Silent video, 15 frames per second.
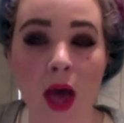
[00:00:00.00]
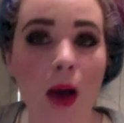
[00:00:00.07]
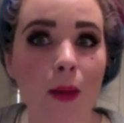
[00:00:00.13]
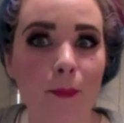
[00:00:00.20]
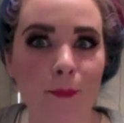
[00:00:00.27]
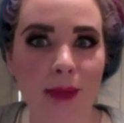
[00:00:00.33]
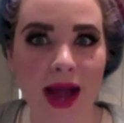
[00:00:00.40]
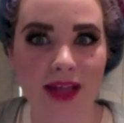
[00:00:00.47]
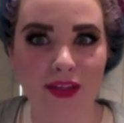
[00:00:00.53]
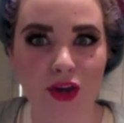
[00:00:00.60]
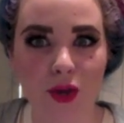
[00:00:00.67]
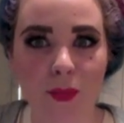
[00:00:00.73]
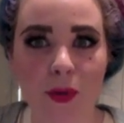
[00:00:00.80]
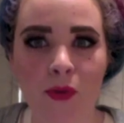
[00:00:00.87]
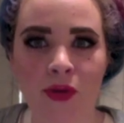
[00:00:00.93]
My
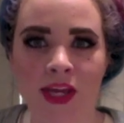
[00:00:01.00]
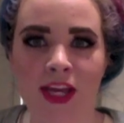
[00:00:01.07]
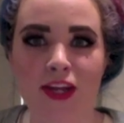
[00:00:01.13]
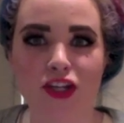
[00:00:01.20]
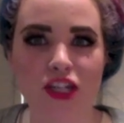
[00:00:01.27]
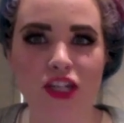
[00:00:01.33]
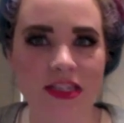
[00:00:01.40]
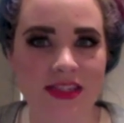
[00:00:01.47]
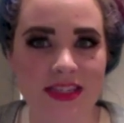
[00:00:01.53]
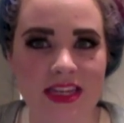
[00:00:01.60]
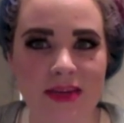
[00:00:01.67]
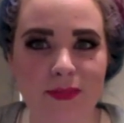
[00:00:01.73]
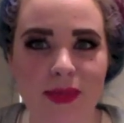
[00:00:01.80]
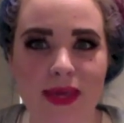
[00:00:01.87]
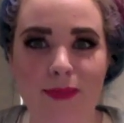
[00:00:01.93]
Little Pony,
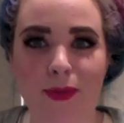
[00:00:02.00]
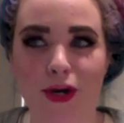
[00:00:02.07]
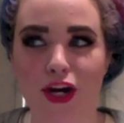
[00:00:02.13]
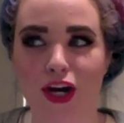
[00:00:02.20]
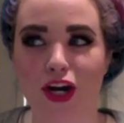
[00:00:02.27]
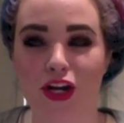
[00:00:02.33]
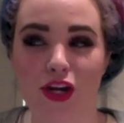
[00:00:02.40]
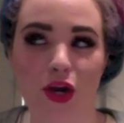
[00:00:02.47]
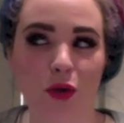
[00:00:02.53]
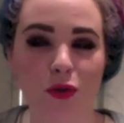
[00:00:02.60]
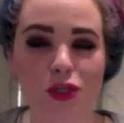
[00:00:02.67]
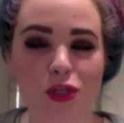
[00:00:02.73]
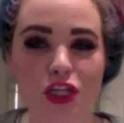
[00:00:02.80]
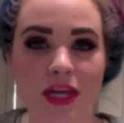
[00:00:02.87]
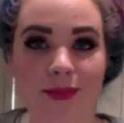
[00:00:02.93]
Justin Bieber, you know,
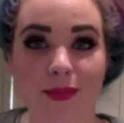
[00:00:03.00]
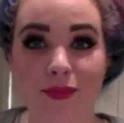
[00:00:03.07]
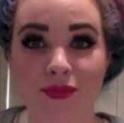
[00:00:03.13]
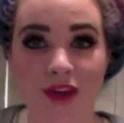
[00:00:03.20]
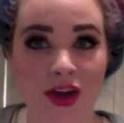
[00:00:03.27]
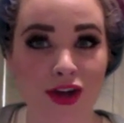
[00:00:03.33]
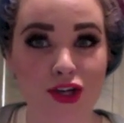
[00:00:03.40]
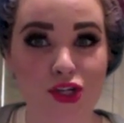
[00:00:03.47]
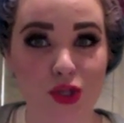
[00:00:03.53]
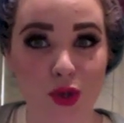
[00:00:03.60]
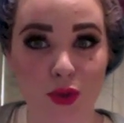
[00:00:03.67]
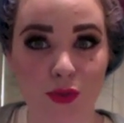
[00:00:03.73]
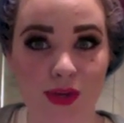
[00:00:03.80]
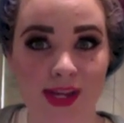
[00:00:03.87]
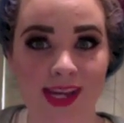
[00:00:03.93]
cheap fun
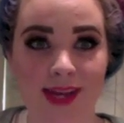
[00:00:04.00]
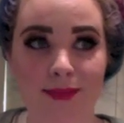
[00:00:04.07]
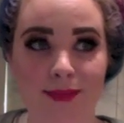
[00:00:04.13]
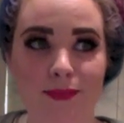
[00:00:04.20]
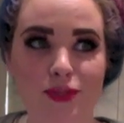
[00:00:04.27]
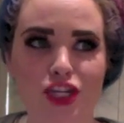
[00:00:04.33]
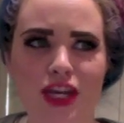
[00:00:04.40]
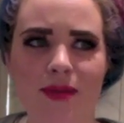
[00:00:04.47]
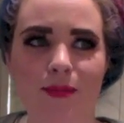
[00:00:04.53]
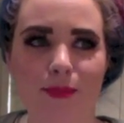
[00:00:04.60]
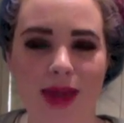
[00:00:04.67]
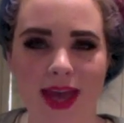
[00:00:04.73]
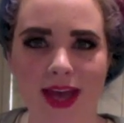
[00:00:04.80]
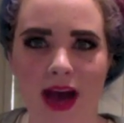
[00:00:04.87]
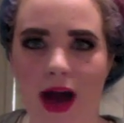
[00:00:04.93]
jewelry, cheap
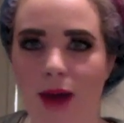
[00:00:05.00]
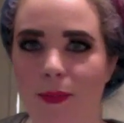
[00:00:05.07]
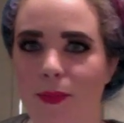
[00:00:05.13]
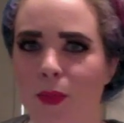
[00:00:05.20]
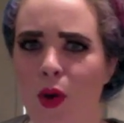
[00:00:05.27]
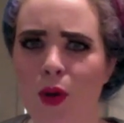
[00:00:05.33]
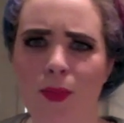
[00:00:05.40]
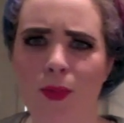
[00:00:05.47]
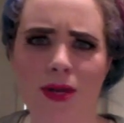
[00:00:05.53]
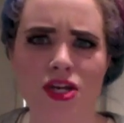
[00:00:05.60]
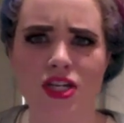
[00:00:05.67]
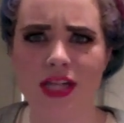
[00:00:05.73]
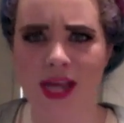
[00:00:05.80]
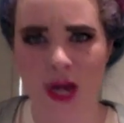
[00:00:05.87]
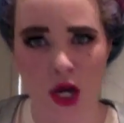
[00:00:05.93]
makeup, a whole
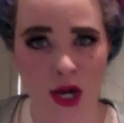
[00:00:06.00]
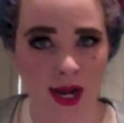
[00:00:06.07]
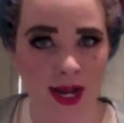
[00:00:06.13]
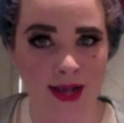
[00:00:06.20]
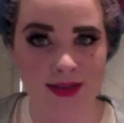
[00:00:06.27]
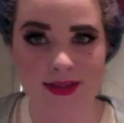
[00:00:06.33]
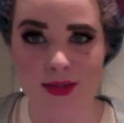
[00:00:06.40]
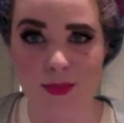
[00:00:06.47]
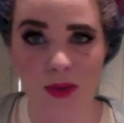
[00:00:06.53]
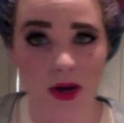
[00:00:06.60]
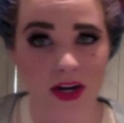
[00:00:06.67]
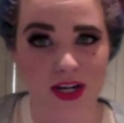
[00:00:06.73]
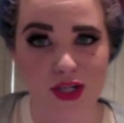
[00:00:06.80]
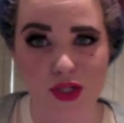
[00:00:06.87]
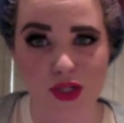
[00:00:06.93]
bunch of earrings and
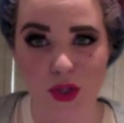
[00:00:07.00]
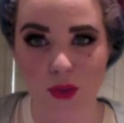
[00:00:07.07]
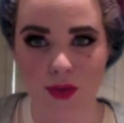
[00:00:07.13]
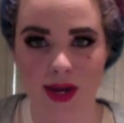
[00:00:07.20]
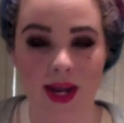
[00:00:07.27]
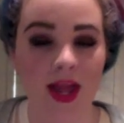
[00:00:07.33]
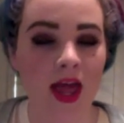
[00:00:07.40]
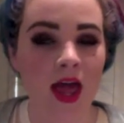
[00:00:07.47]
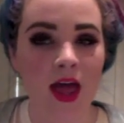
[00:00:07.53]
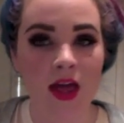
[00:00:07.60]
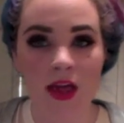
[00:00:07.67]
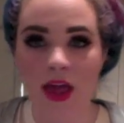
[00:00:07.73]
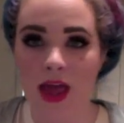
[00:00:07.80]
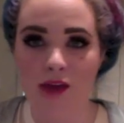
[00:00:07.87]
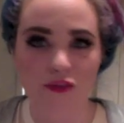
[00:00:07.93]
body jewelry.
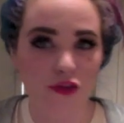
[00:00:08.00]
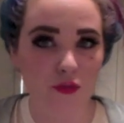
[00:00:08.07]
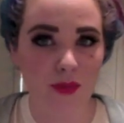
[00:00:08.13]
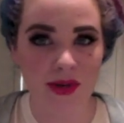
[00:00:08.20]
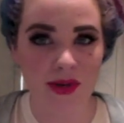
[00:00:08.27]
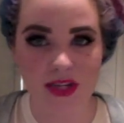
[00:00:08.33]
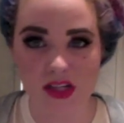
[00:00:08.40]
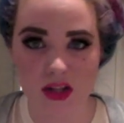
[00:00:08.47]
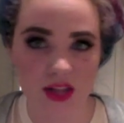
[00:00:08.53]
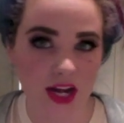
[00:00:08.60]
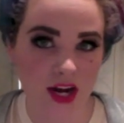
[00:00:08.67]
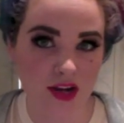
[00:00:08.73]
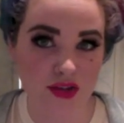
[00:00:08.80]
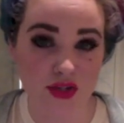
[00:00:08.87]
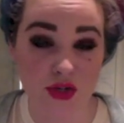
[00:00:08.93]
If you've been to
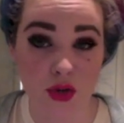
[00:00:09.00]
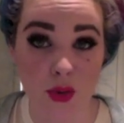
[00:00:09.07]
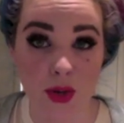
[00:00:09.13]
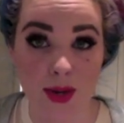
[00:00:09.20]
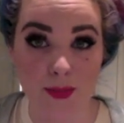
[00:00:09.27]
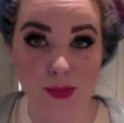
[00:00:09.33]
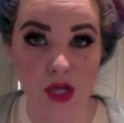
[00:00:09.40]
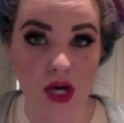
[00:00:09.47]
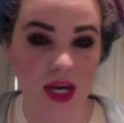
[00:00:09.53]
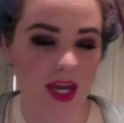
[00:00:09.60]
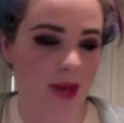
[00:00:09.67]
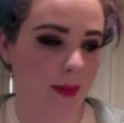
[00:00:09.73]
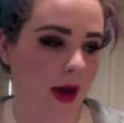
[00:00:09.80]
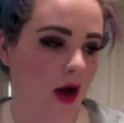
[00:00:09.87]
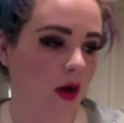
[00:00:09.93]
Claire's, you know what I'm talking
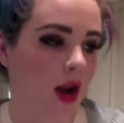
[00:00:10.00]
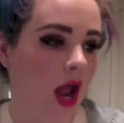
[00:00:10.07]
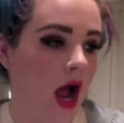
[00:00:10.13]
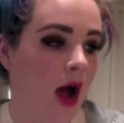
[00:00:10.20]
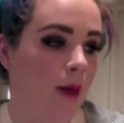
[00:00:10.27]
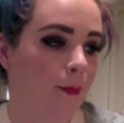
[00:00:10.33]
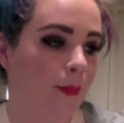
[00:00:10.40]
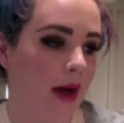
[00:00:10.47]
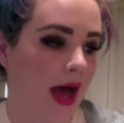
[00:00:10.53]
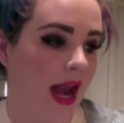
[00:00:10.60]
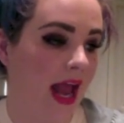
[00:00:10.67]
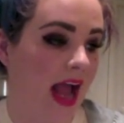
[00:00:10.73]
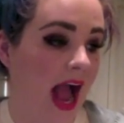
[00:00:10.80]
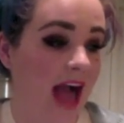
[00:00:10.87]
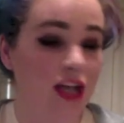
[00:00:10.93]
about.
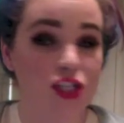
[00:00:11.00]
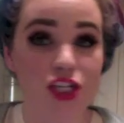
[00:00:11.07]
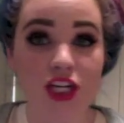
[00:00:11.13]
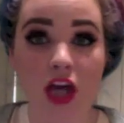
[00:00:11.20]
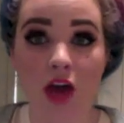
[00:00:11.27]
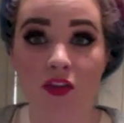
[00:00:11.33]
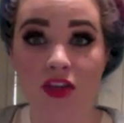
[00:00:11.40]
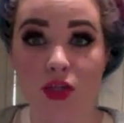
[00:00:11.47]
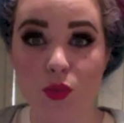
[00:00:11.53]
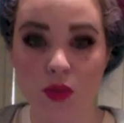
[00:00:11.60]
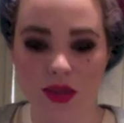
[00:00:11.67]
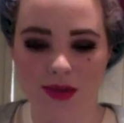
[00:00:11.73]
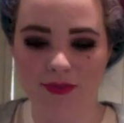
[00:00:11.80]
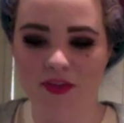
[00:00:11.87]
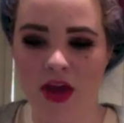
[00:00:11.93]
But I actually got this
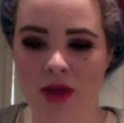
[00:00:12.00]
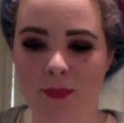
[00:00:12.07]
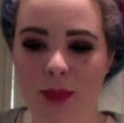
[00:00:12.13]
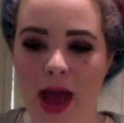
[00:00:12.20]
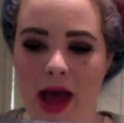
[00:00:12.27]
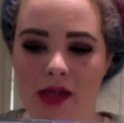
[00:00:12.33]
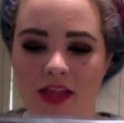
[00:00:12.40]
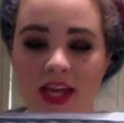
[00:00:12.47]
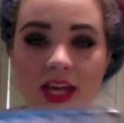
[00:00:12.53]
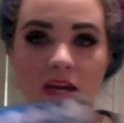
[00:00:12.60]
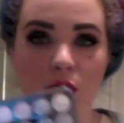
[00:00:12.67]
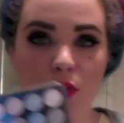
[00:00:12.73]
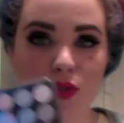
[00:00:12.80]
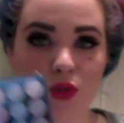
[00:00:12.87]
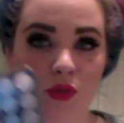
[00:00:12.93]
really fun palette. It
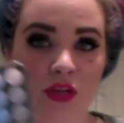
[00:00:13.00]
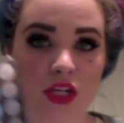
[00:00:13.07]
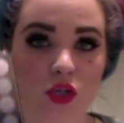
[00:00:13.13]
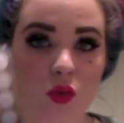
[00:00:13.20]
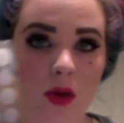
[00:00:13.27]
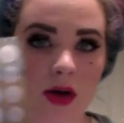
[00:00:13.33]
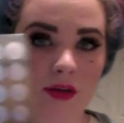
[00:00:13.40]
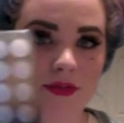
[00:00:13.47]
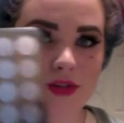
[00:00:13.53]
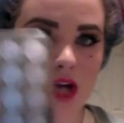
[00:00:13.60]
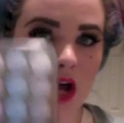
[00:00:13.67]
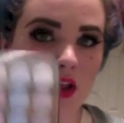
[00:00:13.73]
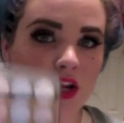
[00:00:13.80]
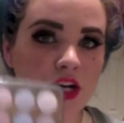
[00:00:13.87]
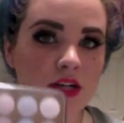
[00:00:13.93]
was only
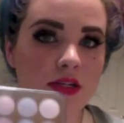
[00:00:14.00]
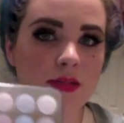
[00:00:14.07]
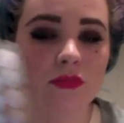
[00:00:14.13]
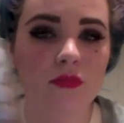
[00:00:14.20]
$12.